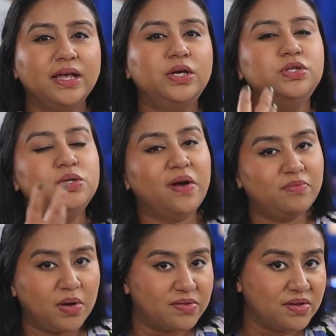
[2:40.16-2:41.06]
like you do have
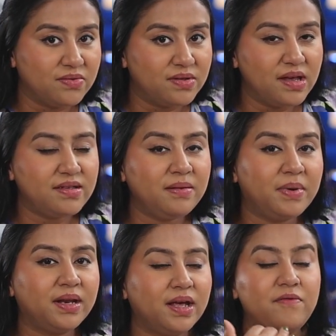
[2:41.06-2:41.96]
monsoon season,
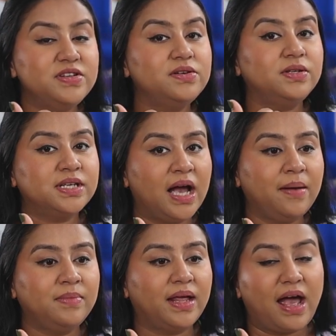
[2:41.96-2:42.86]
but every single
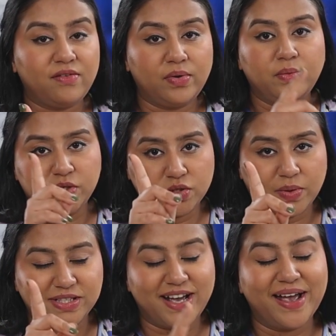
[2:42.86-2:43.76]
time that I've went, which is
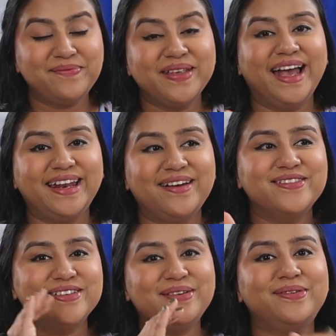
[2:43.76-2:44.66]
one time, and
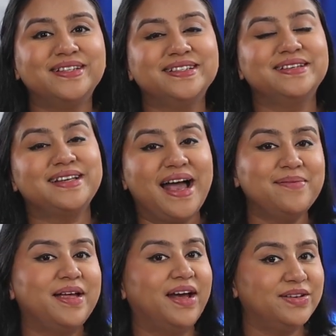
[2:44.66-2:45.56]
every single one
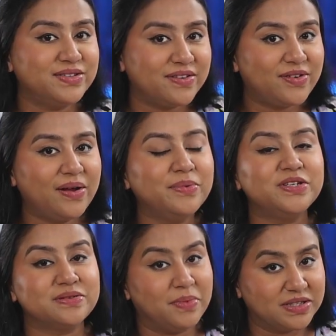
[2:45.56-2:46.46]
time that others have gone, which
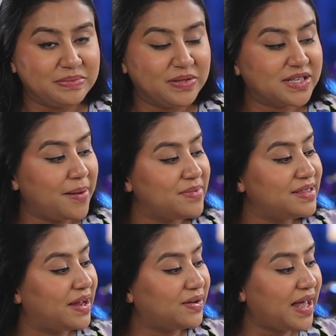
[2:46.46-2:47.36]
is multiple times
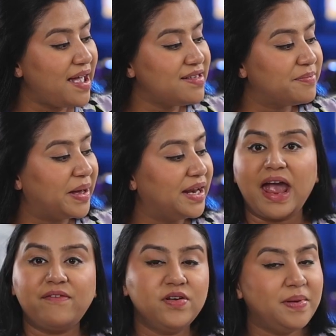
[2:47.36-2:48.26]
in their case, but
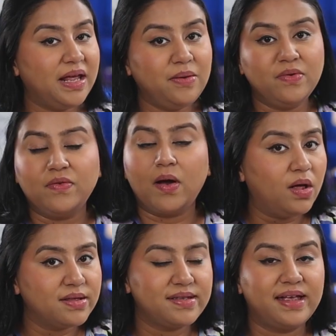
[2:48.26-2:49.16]
everybody, we've
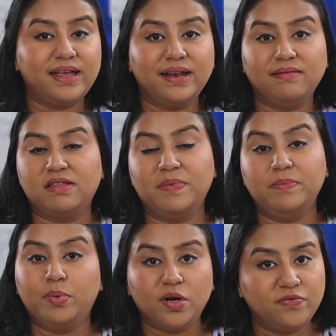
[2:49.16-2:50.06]
all said that it's
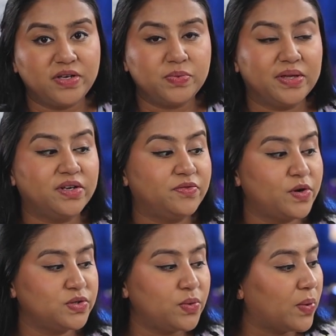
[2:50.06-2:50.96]
been perfect weather for
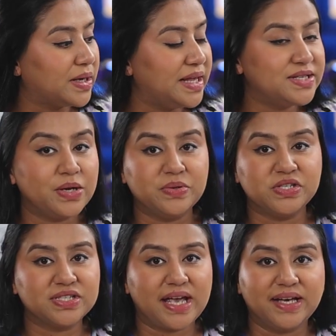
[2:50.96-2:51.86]
snorkeling. So it's
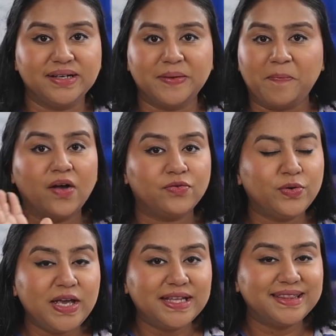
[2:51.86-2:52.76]
just like a
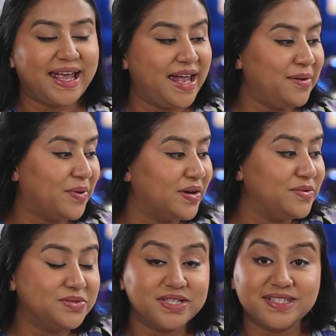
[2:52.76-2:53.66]
freak thing where it
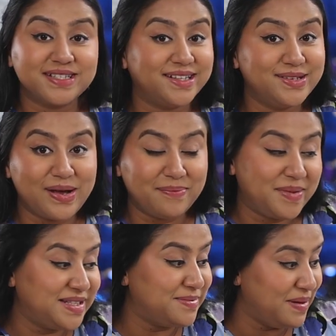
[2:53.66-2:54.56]
was just not
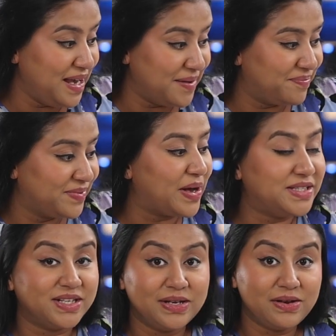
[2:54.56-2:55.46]
meant to be. So I
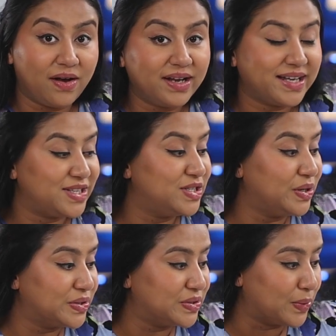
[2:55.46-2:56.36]
did not get to
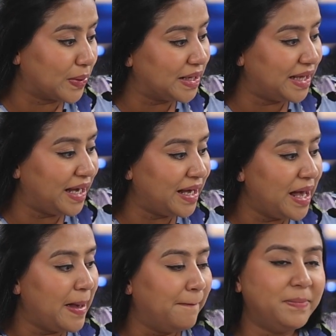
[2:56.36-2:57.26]
go snorkeling,
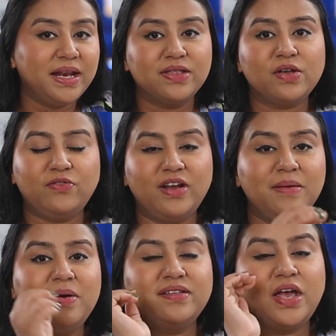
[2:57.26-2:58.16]
but it's so funny
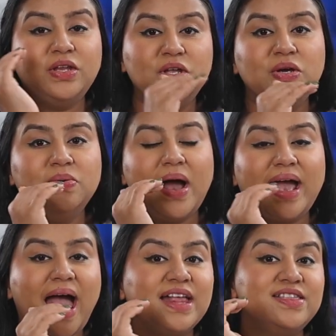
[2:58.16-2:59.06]
because I knew I
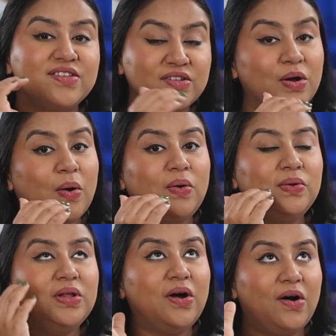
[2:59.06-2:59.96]
had this
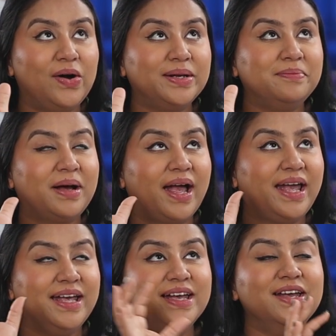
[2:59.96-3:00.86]
goal on
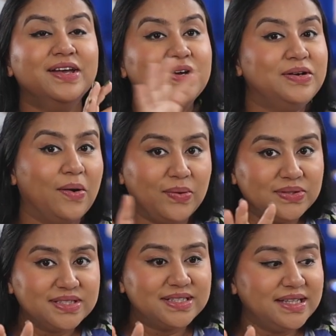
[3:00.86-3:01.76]
my
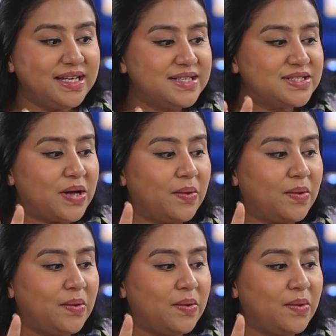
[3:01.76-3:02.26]
goals list.